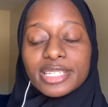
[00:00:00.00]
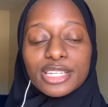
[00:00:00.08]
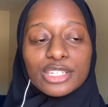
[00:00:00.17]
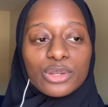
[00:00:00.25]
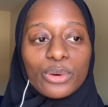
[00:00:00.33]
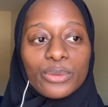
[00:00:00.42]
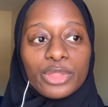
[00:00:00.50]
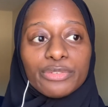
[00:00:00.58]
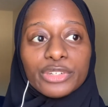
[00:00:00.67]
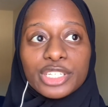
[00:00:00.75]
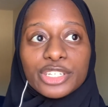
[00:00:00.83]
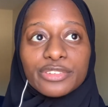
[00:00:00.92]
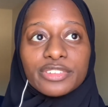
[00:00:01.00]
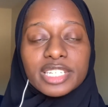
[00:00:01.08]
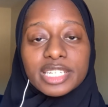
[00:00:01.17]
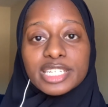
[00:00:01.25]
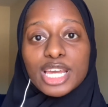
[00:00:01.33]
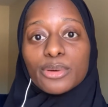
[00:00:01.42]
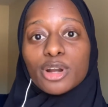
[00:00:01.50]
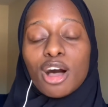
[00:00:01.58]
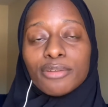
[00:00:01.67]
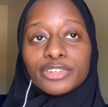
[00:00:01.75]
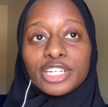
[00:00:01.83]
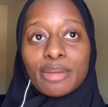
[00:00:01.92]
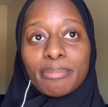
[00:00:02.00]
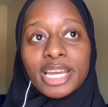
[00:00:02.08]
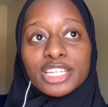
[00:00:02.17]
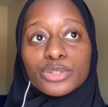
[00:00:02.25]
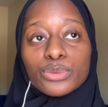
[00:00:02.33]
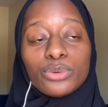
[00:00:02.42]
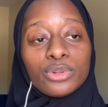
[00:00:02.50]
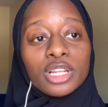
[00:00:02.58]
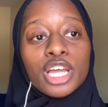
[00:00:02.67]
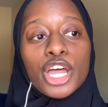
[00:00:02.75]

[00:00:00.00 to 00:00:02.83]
So the free services that were offered at my school